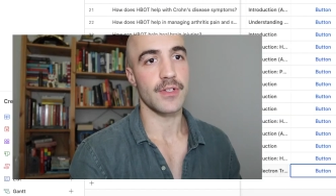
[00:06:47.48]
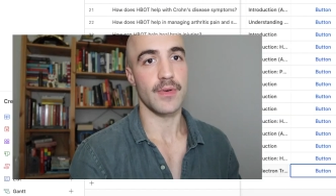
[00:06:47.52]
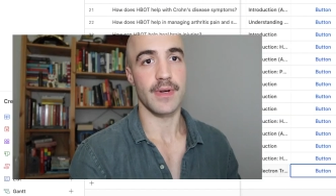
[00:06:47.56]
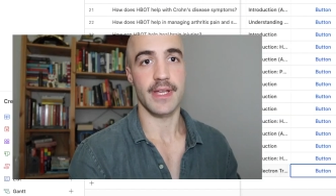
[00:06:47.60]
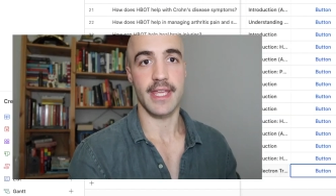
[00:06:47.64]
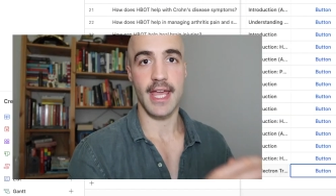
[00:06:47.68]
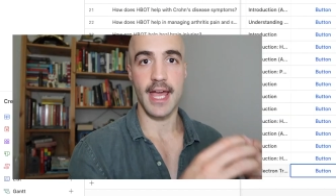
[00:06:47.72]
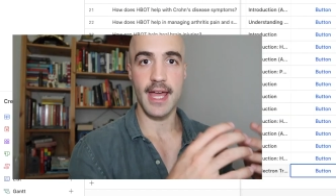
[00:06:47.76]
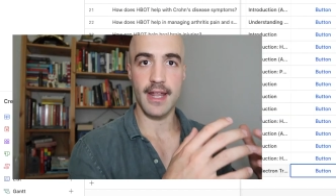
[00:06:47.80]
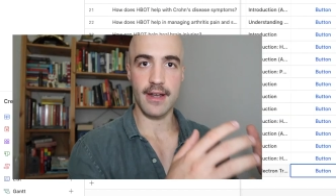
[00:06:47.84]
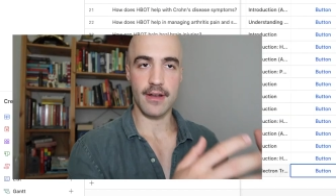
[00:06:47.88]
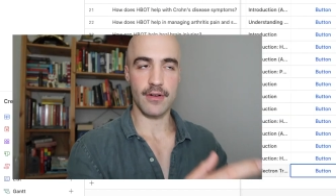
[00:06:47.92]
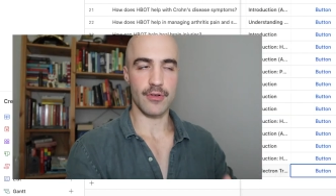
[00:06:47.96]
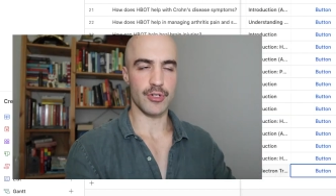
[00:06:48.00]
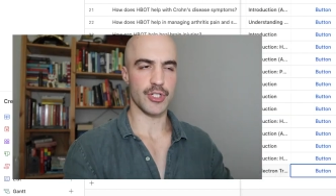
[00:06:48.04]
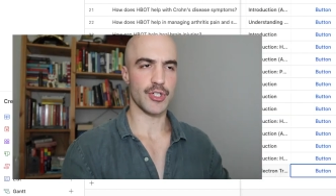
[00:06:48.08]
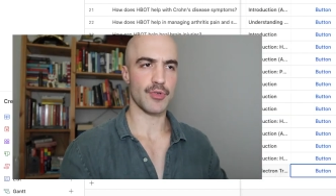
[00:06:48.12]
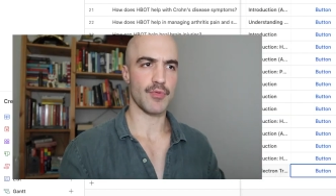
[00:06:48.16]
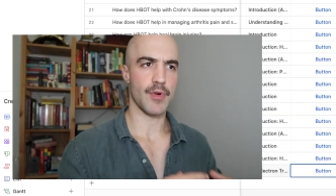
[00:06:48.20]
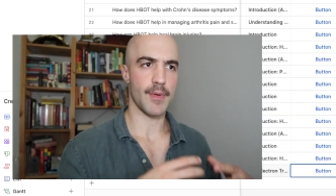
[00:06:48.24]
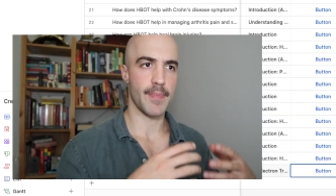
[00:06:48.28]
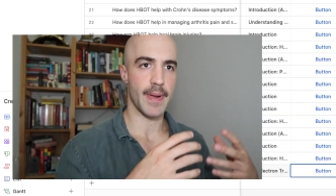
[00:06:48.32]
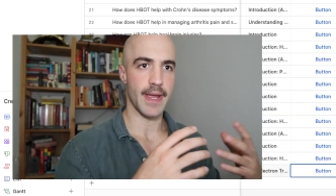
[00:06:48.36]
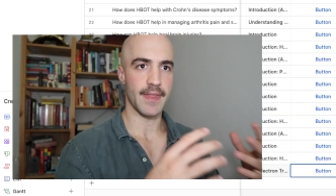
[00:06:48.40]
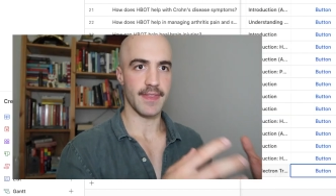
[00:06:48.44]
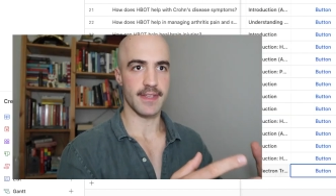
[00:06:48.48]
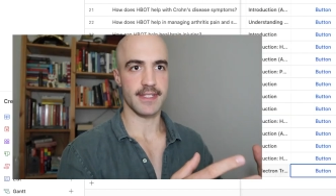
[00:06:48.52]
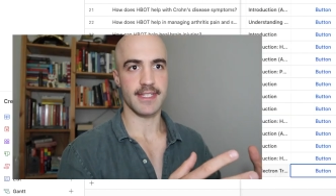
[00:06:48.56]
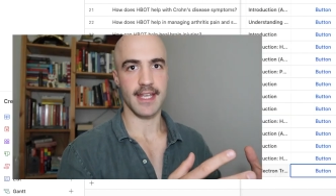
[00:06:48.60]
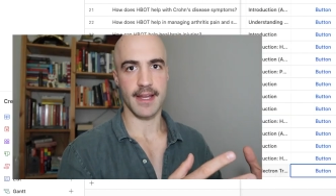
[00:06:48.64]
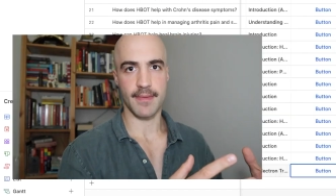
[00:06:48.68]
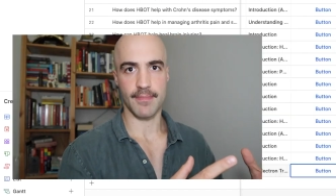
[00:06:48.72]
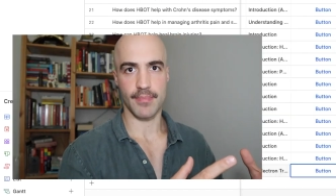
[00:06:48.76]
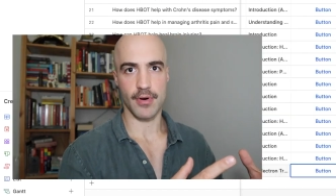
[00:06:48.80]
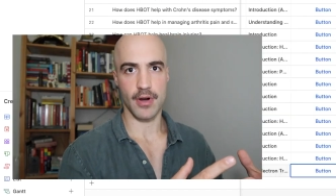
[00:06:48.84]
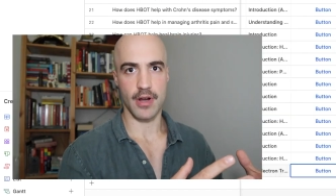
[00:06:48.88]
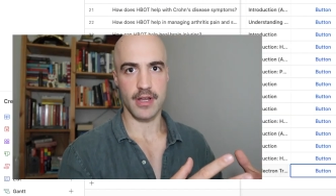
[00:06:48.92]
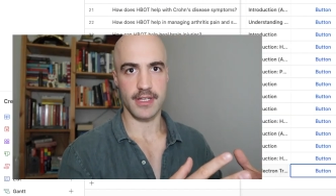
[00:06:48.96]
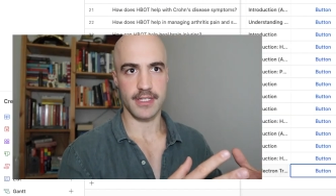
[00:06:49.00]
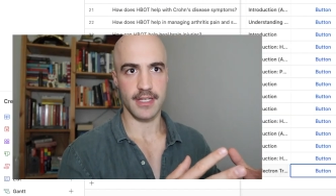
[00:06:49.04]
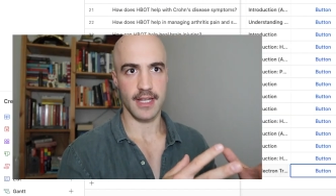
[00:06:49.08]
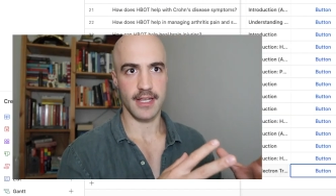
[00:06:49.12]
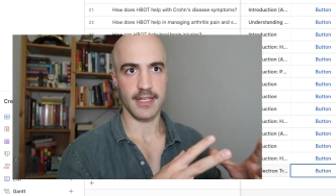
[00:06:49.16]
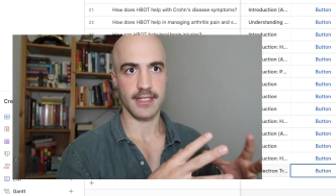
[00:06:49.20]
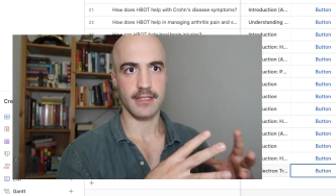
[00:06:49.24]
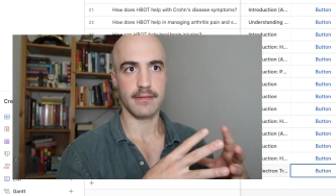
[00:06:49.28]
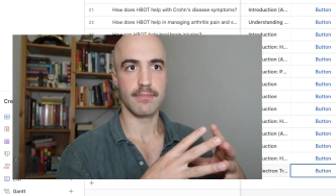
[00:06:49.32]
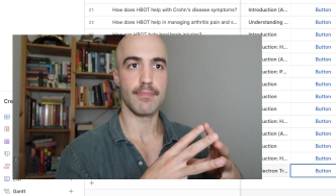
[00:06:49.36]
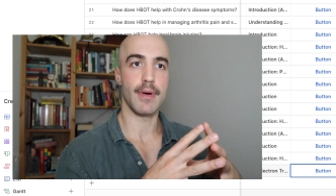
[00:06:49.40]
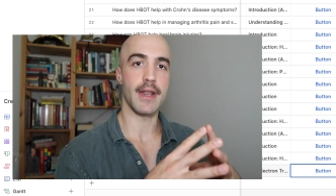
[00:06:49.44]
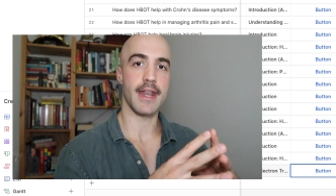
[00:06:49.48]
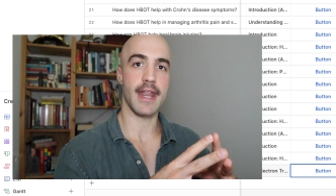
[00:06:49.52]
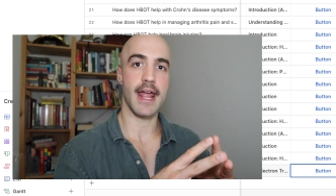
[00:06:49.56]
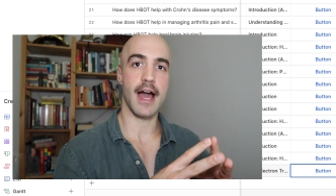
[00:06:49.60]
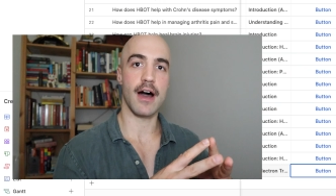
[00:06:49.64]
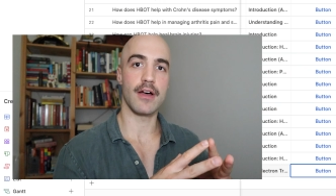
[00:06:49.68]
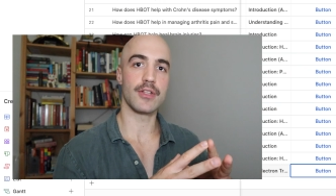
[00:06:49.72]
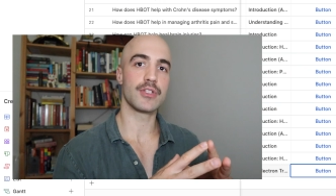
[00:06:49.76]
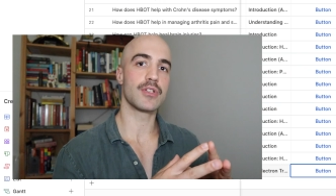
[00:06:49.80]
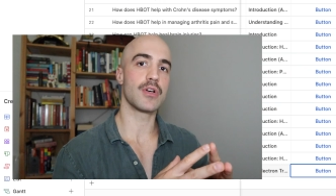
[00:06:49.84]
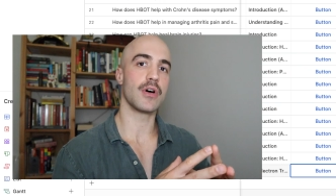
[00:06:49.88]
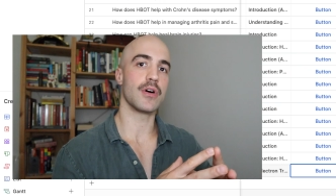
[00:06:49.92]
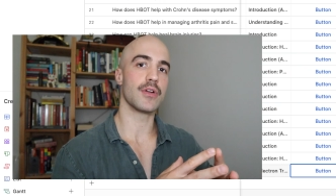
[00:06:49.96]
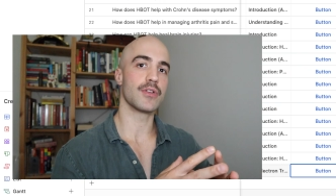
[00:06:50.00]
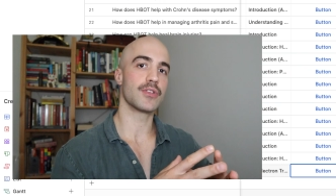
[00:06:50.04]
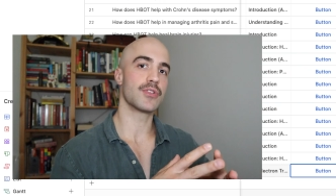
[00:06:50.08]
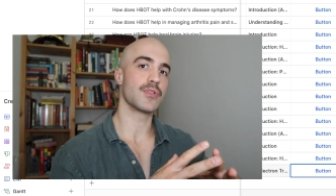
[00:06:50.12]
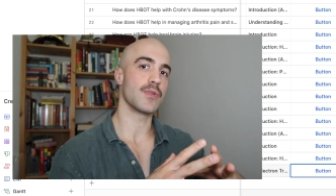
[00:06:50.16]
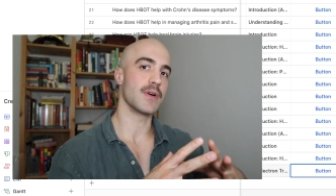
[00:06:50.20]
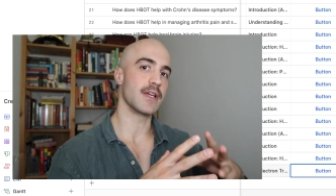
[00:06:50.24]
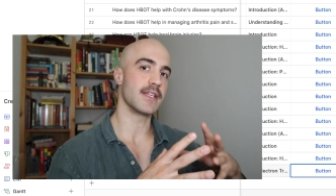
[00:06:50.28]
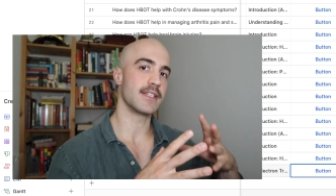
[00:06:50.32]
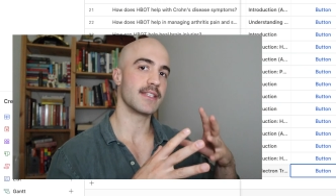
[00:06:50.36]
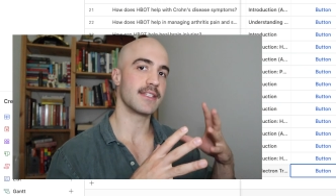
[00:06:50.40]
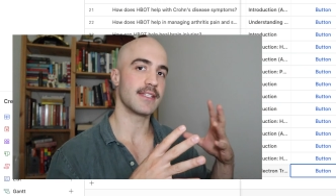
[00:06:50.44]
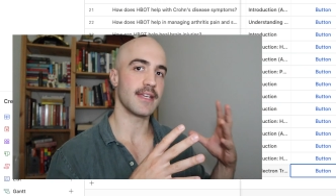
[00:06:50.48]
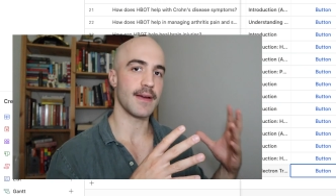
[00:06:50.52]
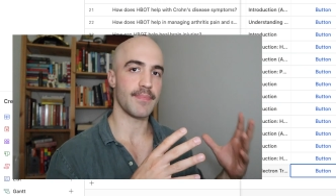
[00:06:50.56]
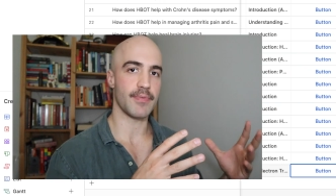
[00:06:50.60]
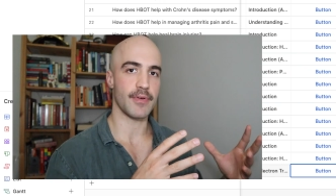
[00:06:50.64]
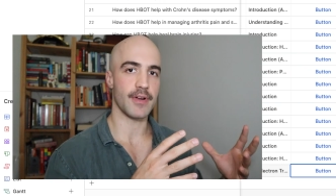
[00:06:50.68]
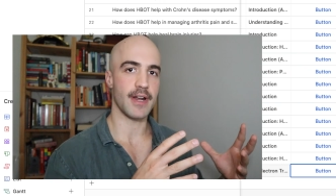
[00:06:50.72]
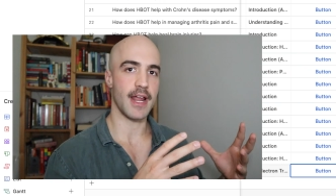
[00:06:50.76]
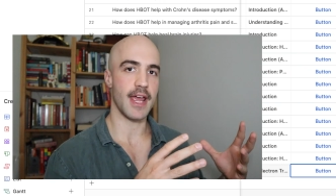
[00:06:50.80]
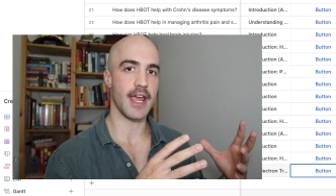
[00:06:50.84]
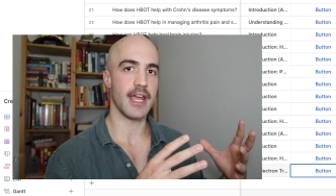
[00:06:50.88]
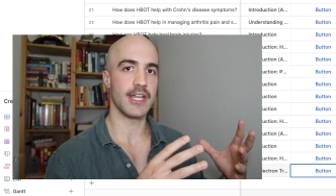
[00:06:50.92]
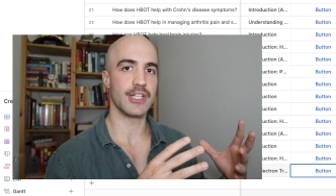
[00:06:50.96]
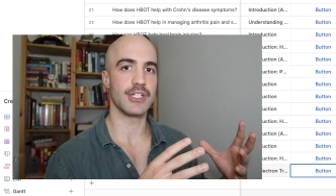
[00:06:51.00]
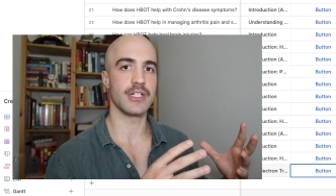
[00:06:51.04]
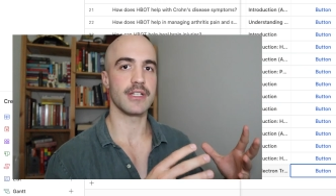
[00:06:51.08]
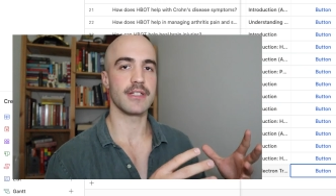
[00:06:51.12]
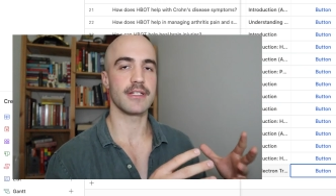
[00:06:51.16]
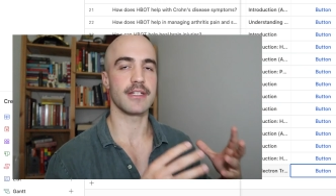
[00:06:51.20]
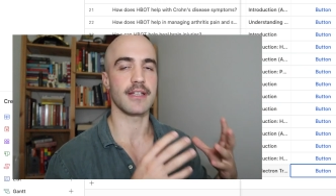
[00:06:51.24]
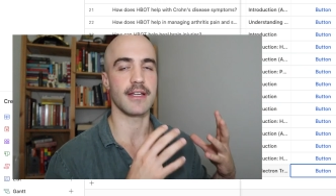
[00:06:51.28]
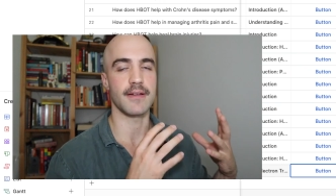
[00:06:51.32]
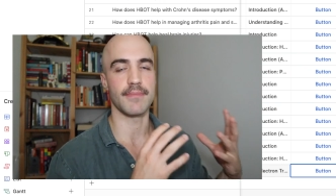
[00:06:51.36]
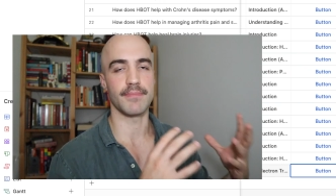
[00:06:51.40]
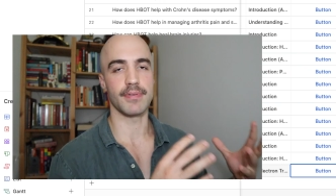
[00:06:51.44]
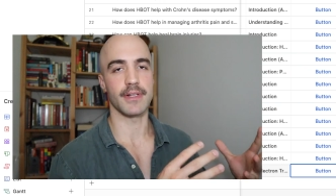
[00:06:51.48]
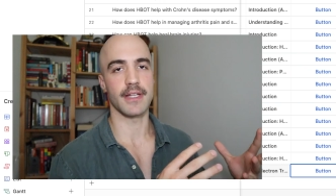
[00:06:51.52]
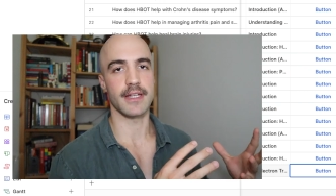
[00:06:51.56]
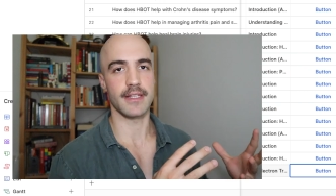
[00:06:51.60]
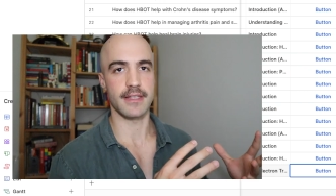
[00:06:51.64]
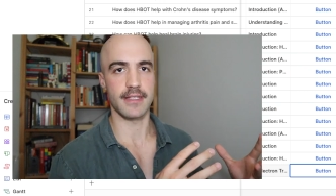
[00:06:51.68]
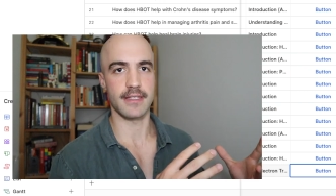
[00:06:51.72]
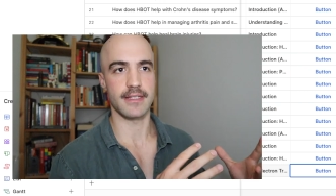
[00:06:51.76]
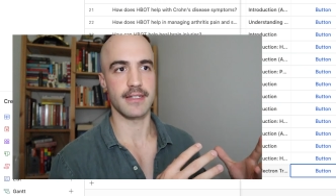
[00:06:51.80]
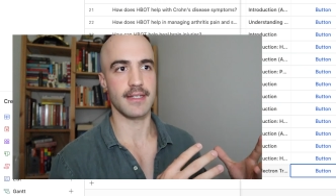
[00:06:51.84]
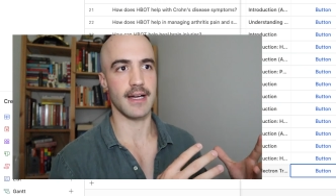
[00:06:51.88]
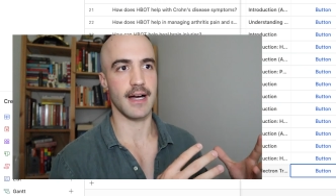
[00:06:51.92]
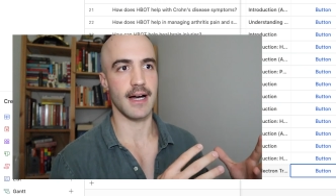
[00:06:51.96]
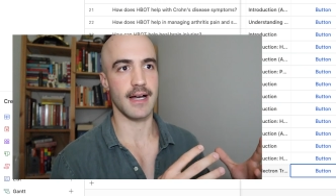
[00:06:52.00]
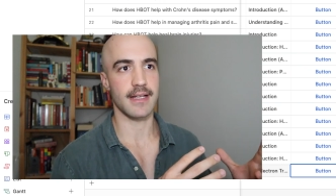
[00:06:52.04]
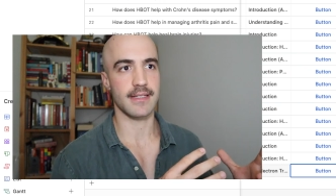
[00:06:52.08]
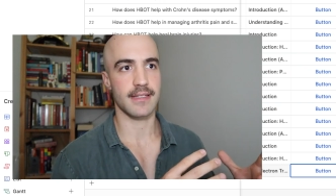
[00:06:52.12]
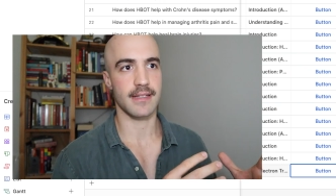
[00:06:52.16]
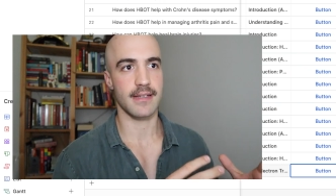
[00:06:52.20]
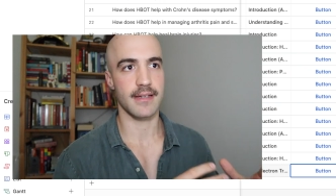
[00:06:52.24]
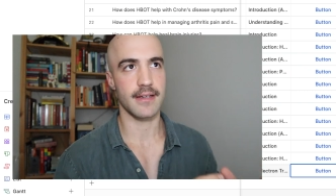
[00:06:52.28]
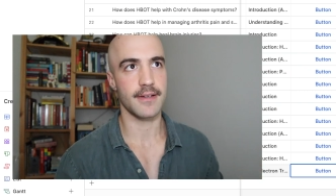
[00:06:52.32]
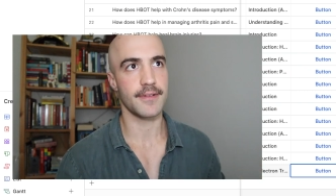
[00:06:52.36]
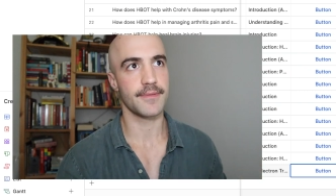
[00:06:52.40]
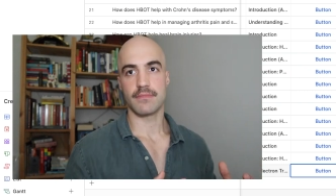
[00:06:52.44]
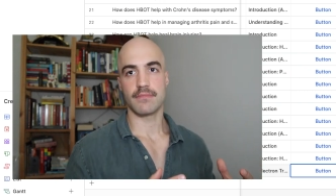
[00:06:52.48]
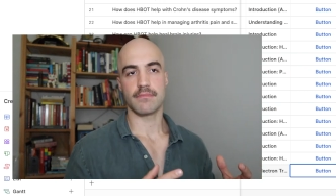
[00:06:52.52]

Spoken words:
So again, I should repeat the same process, but now it's gone to a separate agent to complete this task.